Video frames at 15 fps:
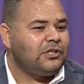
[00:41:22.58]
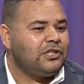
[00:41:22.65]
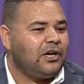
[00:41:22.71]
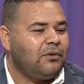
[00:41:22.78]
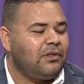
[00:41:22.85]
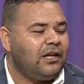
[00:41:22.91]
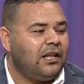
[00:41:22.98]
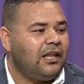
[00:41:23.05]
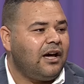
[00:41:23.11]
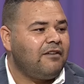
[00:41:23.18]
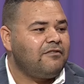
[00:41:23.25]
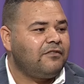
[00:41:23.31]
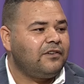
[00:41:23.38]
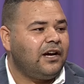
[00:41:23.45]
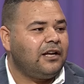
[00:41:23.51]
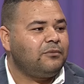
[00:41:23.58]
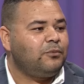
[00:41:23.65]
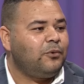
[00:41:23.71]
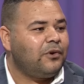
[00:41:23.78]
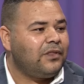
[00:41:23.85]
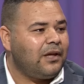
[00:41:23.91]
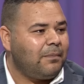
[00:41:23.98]
show the love of God
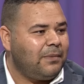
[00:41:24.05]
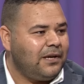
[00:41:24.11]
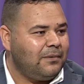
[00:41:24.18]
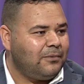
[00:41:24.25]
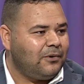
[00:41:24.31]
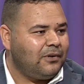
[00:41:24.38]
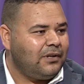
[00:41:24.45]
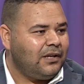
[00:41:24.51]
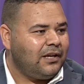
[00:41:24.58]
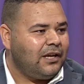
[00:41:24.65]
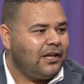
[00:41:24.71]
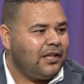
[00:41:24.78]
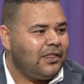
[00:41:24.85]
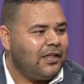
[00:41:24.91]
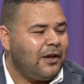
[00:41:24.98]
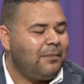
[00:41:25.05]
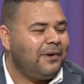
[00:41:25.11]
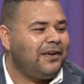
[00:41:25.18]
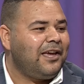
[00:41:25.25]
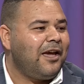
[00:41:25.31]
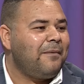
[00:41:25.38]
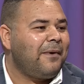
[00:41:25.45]
for the people, they
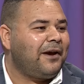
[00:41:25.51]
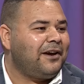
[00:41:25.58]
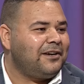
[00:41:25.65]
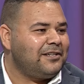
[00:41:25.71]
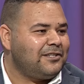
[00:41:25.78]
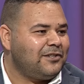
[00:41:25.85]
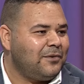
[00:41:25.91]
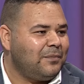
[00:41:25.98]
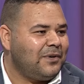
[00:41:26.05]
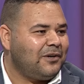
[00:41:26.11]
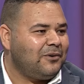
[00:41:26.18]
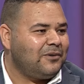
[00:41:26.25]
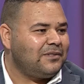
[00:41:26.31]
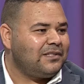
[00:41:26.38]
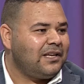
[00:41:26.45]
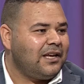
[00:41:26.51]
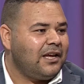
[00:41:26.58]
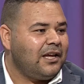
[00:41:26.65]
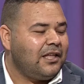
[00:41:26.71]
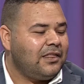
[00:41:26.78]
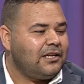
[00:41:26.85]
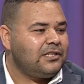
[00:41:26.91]
became a Christian, because
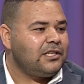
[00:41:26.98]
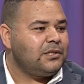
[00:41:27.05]
this